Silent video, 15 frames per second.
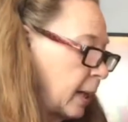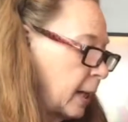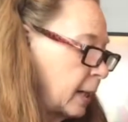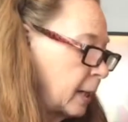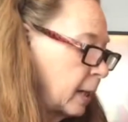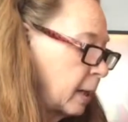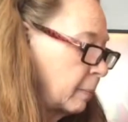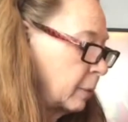
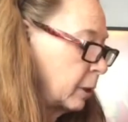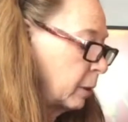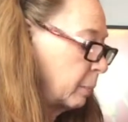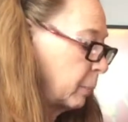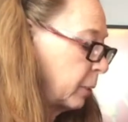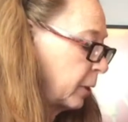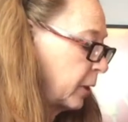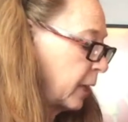and I'm going to
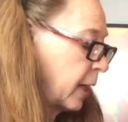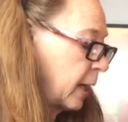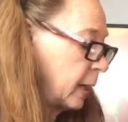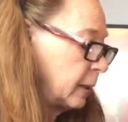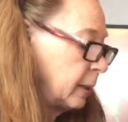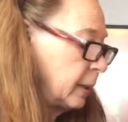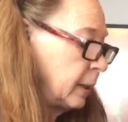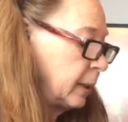put
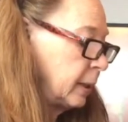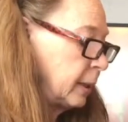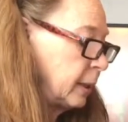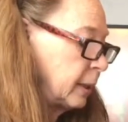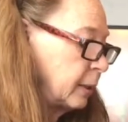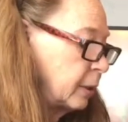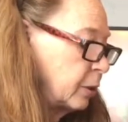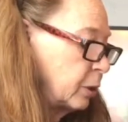that
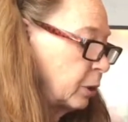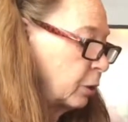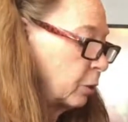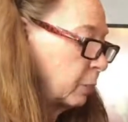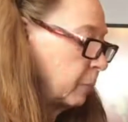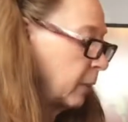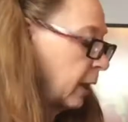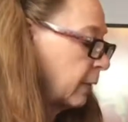in the soup.